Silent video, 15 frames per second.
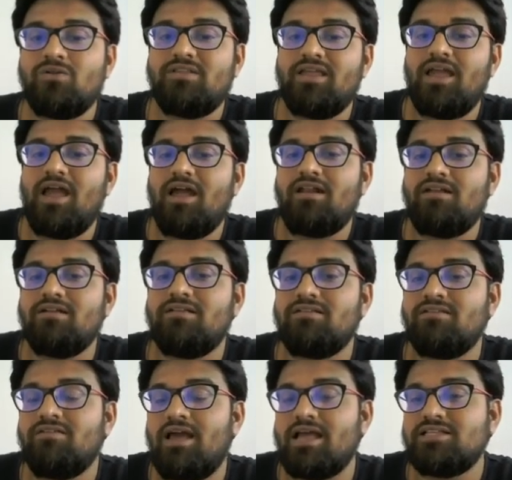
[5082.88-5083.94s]
they are
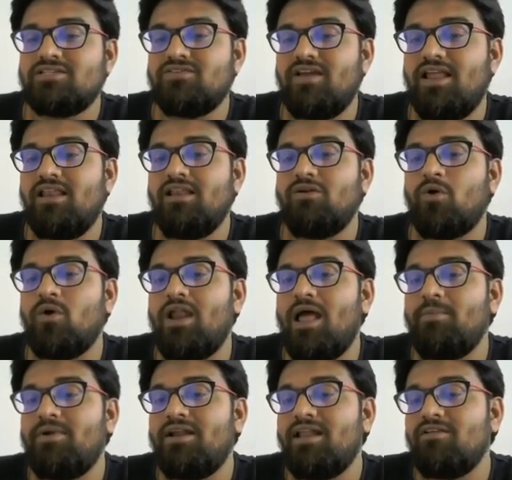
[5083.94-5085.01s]
as well
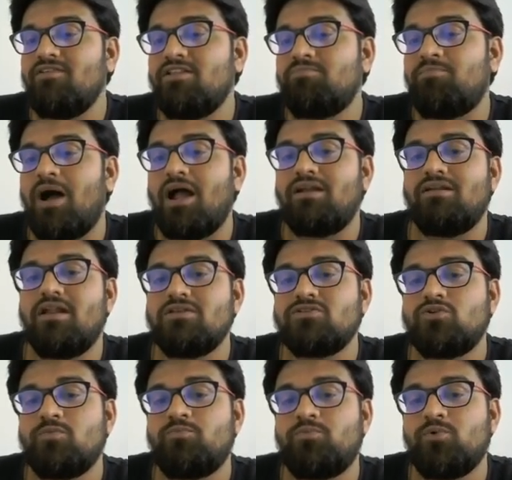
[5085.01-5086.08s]
collaborating with partners
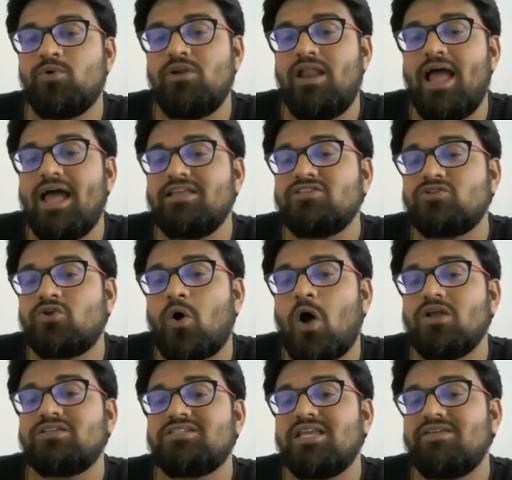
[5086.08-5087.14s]
to pull as
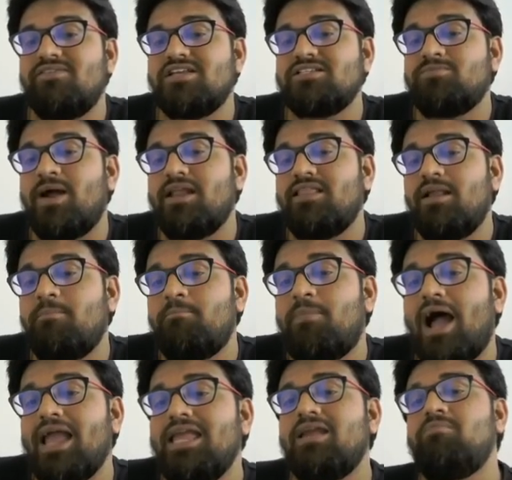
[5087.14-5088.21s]
cost savings by their
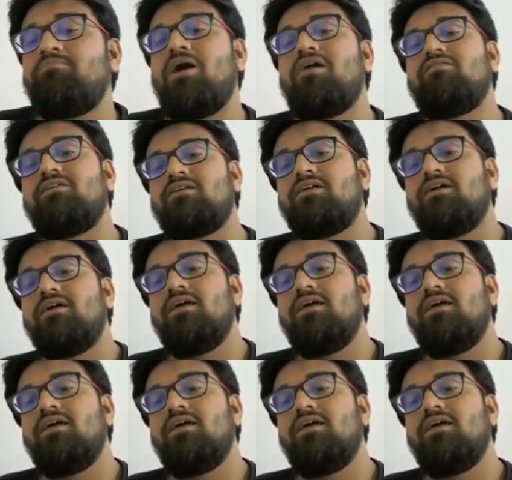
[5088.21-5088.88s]
buying power